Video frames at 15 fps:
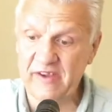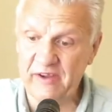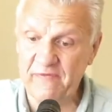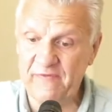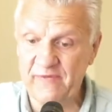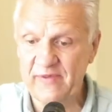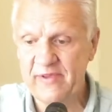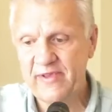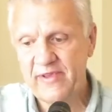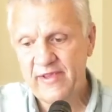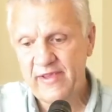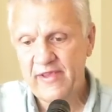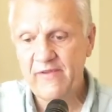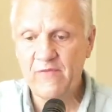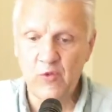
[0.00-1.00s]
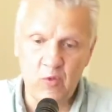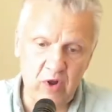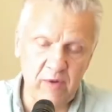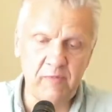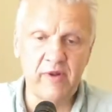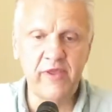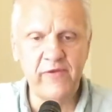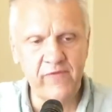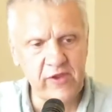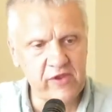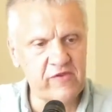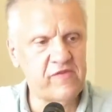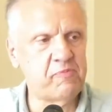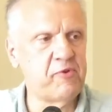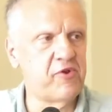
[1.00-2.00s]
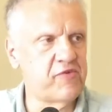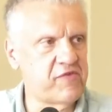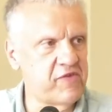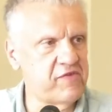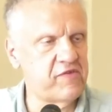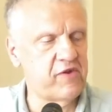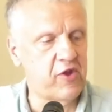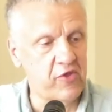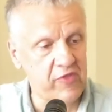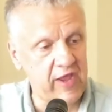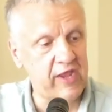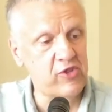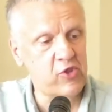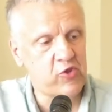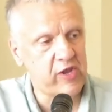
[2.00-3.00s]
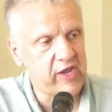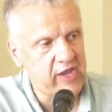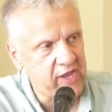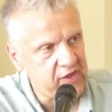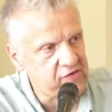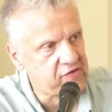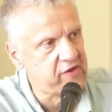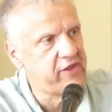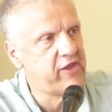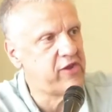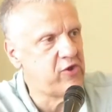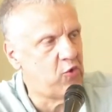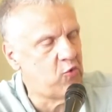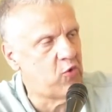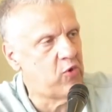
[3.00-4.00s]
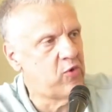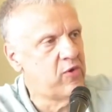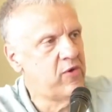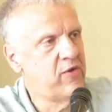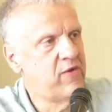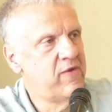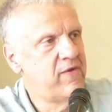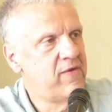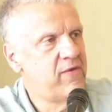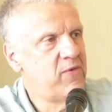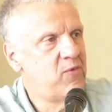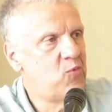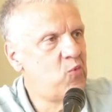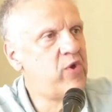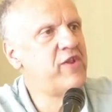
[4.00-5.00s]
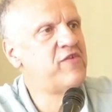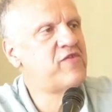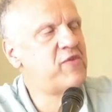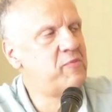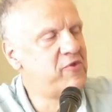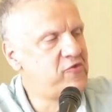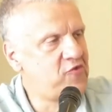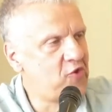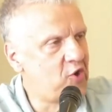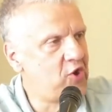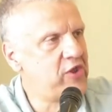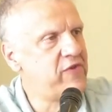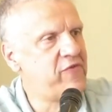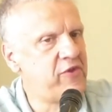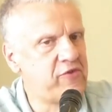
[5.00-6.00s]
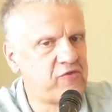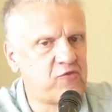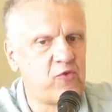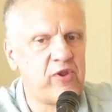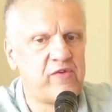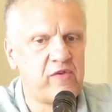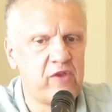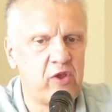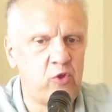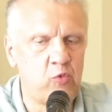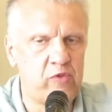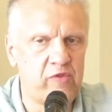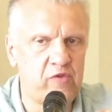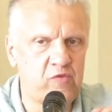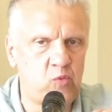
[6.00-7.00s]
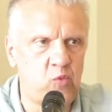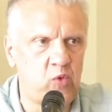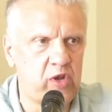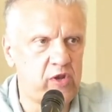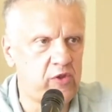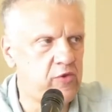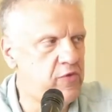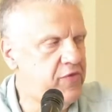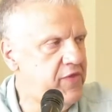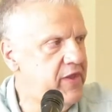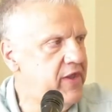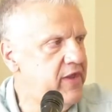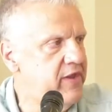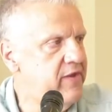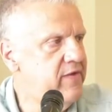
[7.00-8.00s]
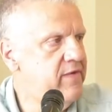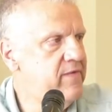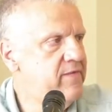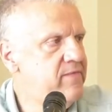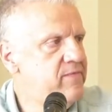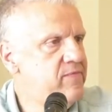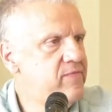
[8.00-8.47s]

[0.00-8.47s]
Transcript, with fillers: And if, if you want to believe in conspiracies and all that, you can easily ignore what is the majority of history to go with this one little thing. Yes.